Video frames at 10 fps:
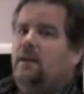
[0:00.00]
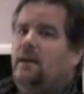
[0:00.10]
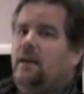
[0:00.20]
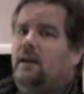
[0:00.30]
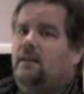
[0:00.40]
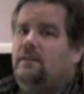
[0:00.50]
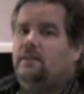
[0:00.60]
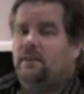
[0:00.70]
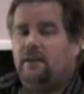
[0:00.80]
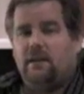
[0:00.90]
And
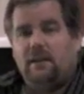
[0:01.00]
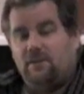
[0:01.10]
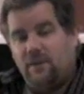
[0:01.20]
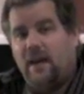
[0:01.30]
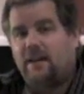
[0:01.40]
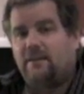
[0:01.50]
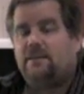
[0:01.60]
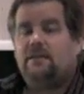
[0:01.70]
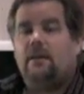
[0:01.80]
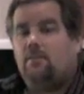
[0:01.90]
in fact,
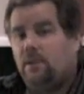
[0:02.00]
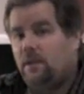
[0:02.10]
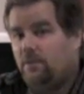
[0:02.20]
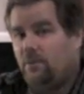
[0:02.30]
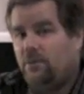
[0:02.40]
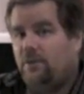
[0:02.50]
some people